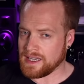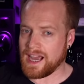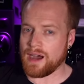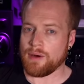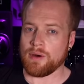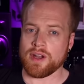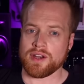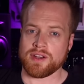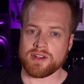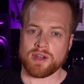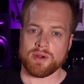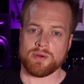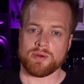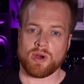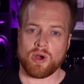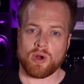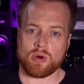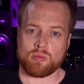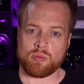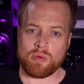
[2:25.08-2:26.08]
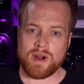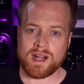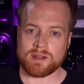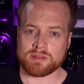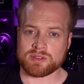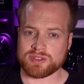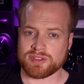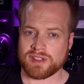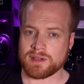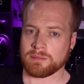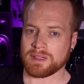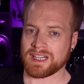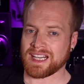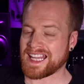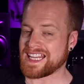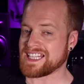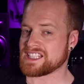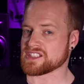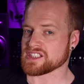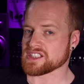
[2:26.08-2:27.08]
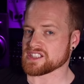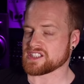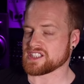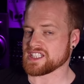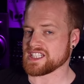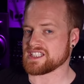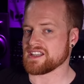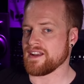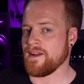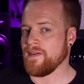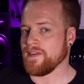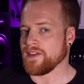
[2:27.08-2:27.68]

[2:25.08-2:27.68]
Now, a note on round trip latencies